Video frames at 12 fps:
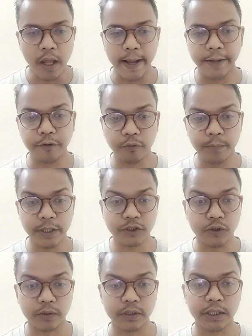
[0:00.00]
and to make
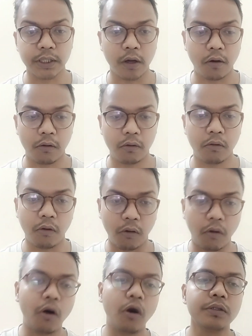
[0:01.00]
sure that
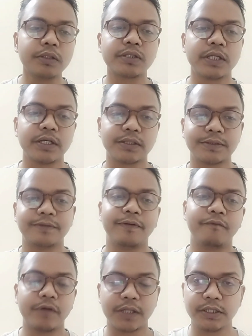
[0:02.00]
all the things,
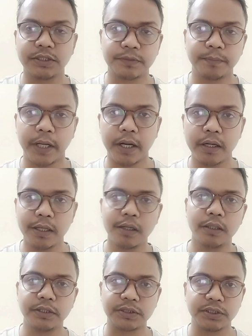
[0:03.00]
whether it's
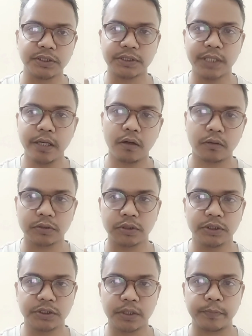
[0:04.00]
material, it's design or
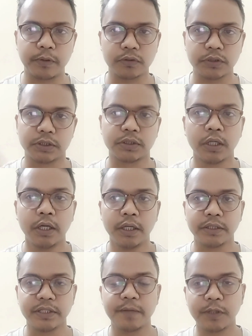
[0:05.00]
it's the process,
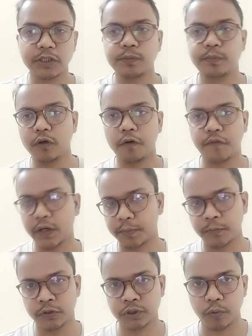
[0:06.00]
they must be of
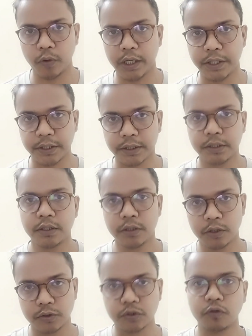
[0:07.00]
utmost quality.
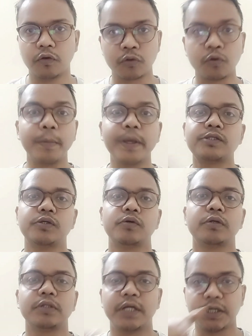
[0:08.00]
So to make
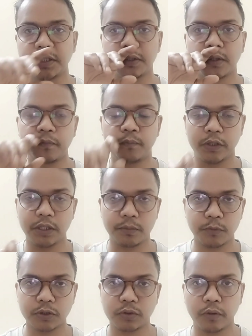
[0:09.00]
sure that it is of
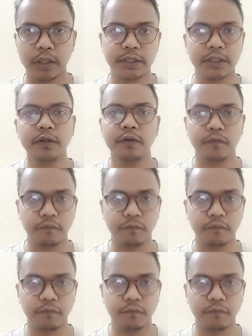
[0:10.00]
utmost quality,